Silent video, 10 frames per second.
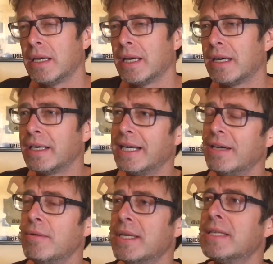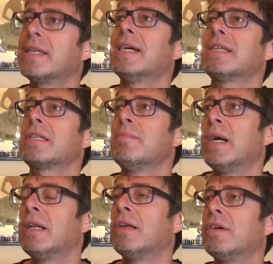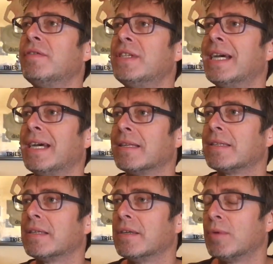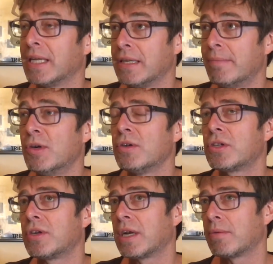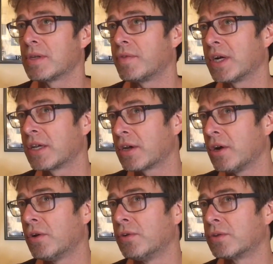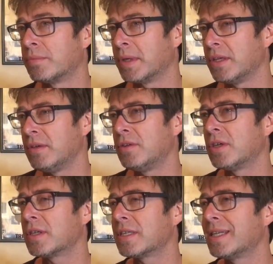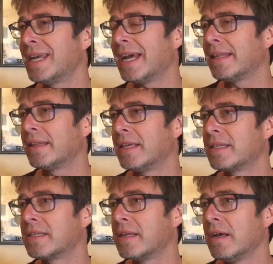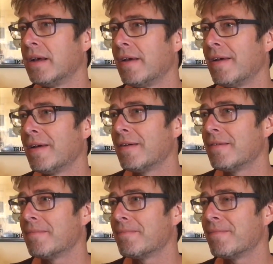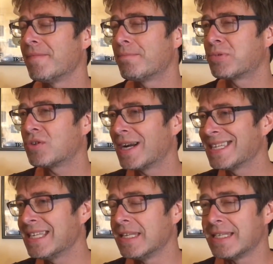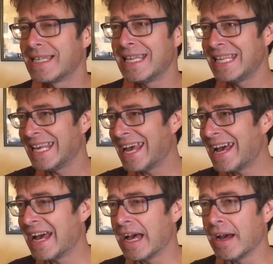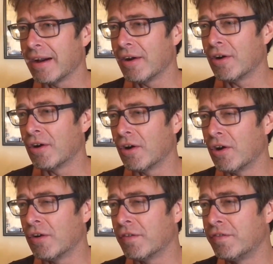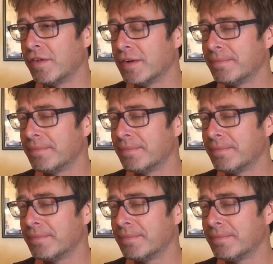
How is that smell of death? Well, in the mortuary it was very cold, but you just get this presence in the air of